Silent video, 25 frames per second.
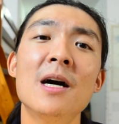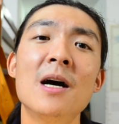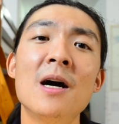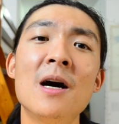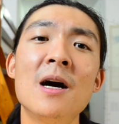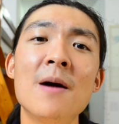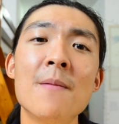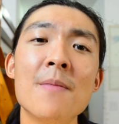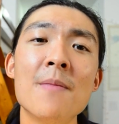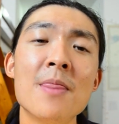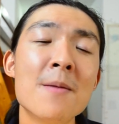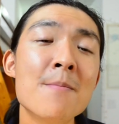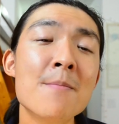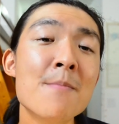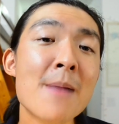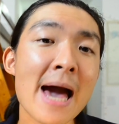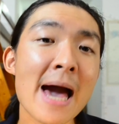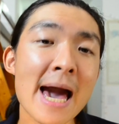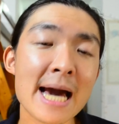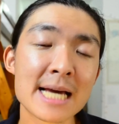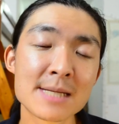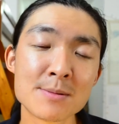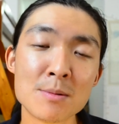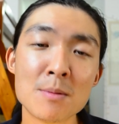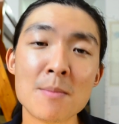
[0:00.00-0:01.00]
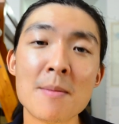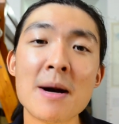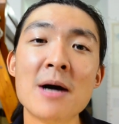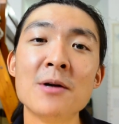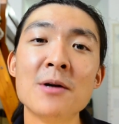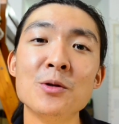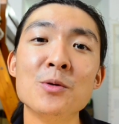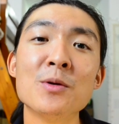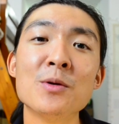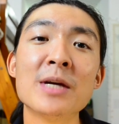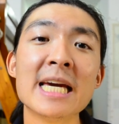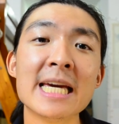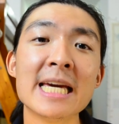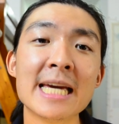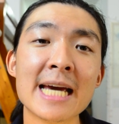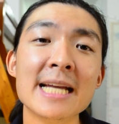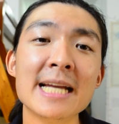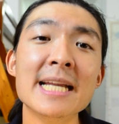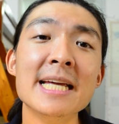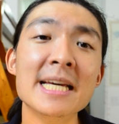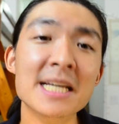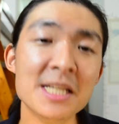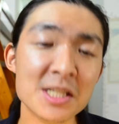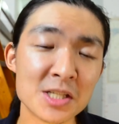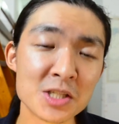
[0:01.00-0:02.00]
the maximum amount you can
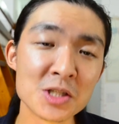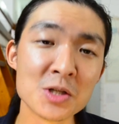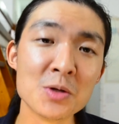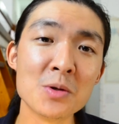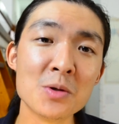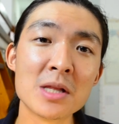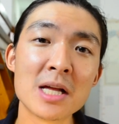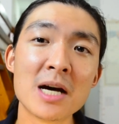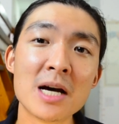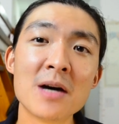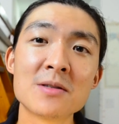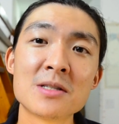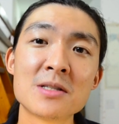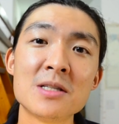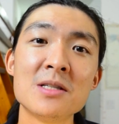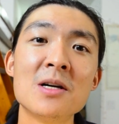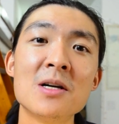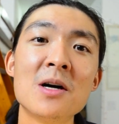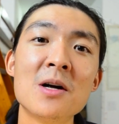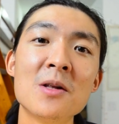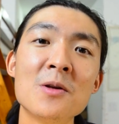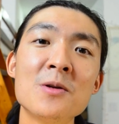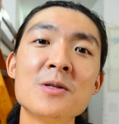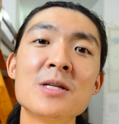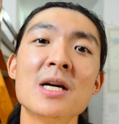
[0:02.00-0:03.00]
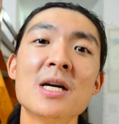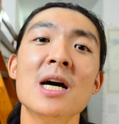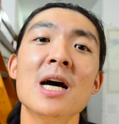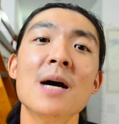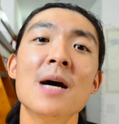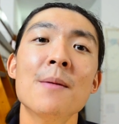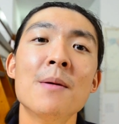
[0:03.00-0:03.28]
get is $2,000.